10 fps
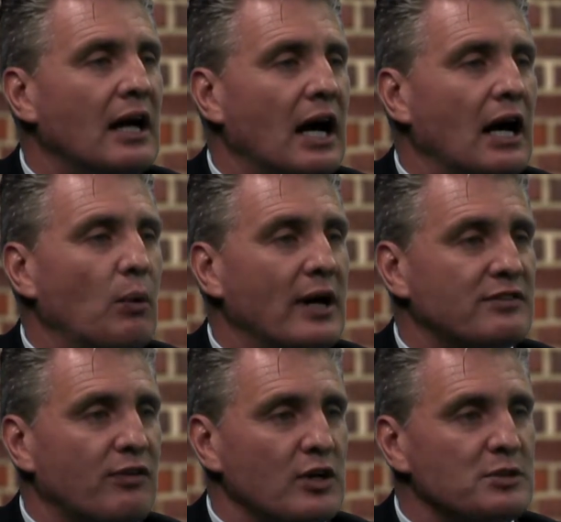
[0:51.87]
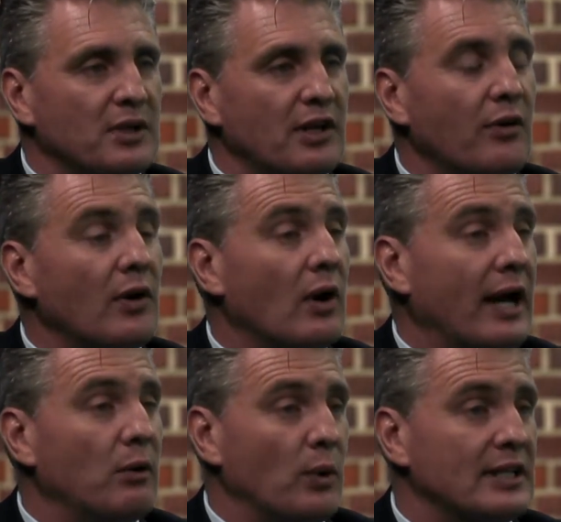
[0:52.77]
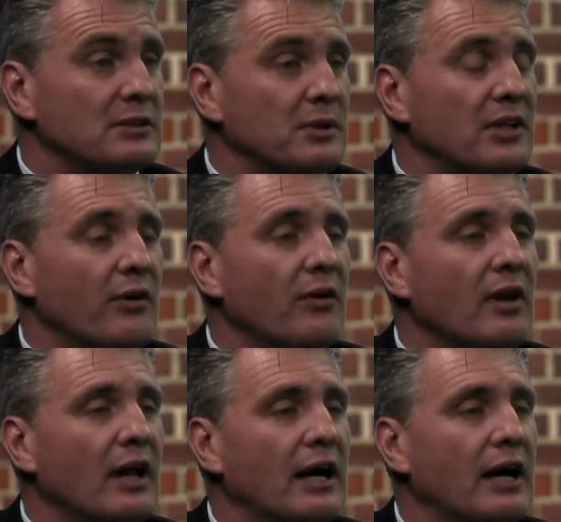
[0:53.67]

waste forest material and waste material,